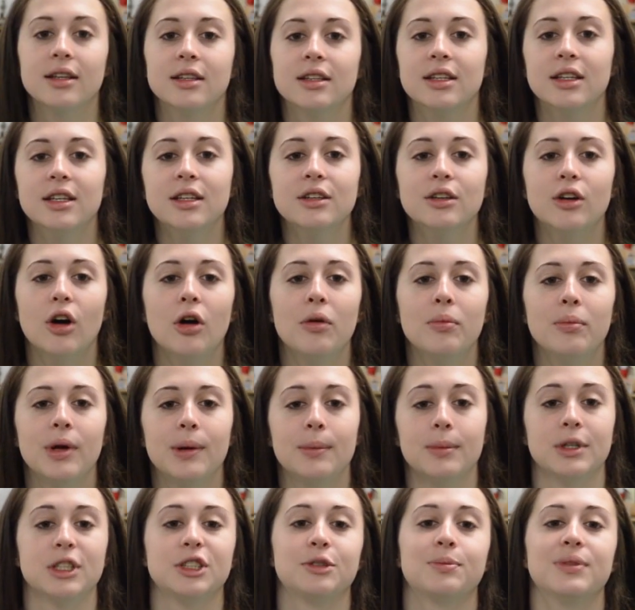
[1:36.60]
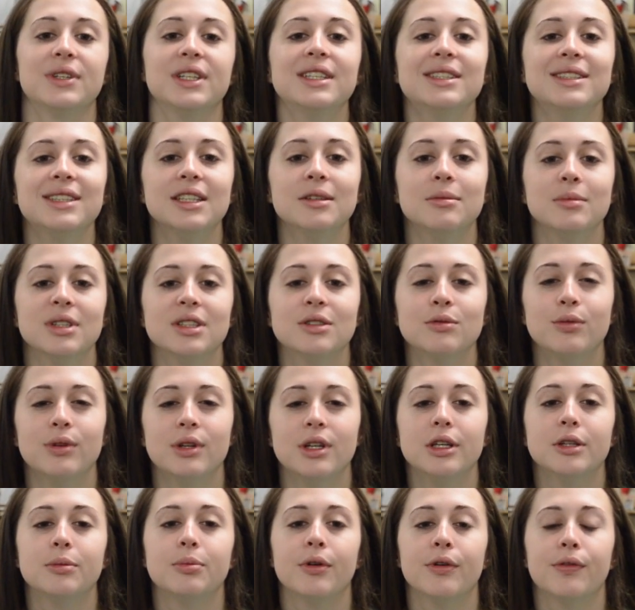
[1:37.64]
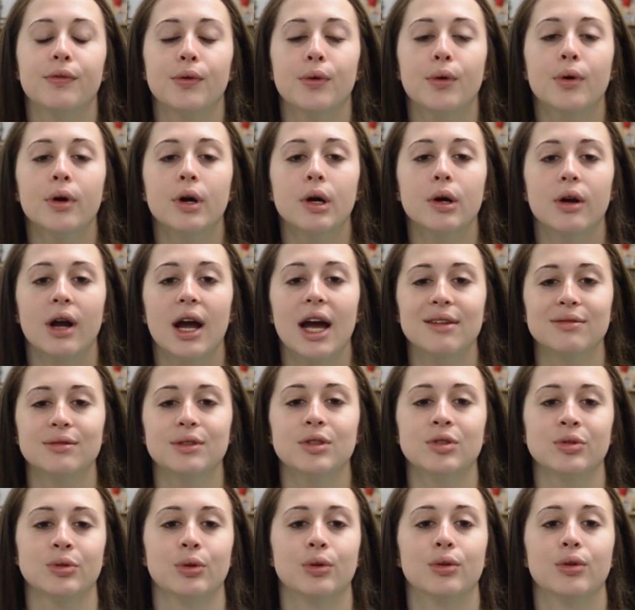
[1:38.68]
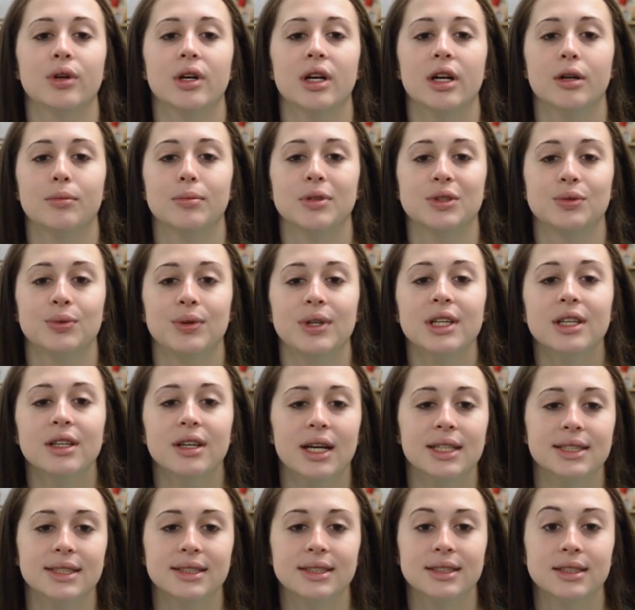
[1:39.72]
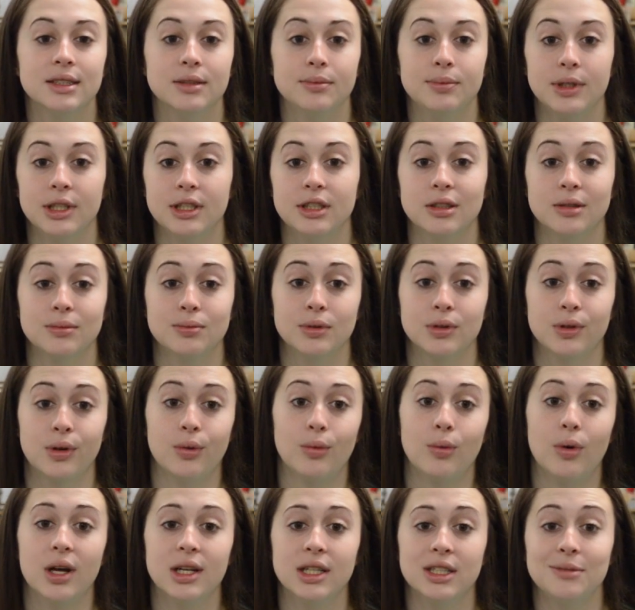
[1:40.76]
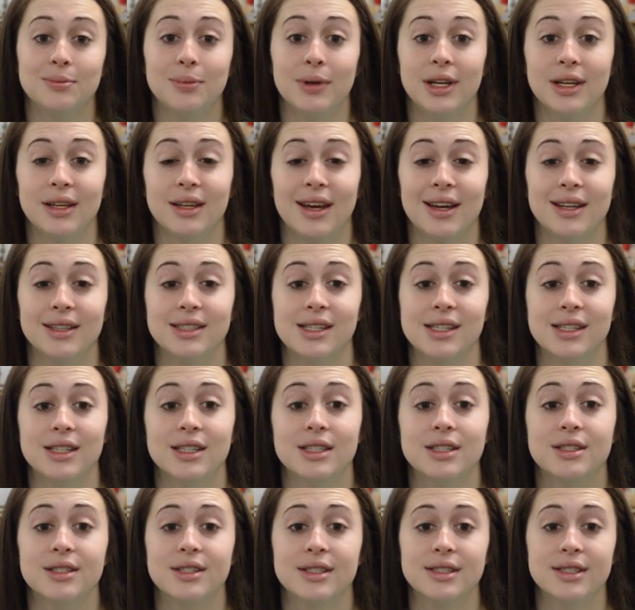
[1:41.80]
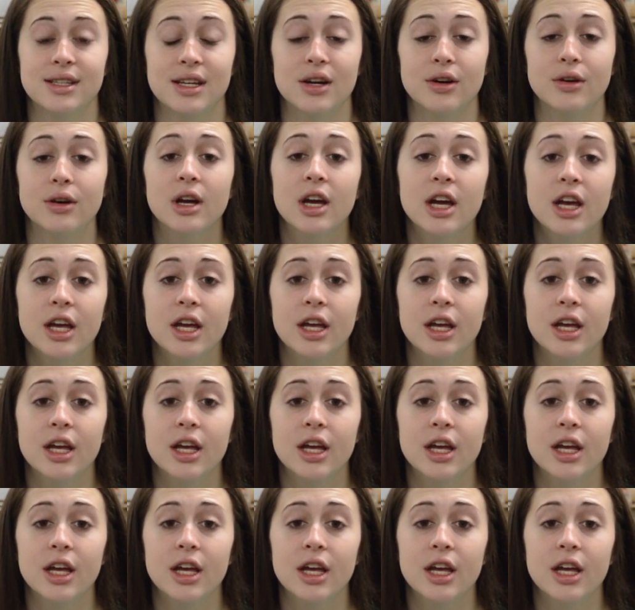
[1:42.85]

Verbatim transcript: Key Club members, please sing Miss Williams before or after school or between classes to pick up your Kiwanis pancake tickets to sell.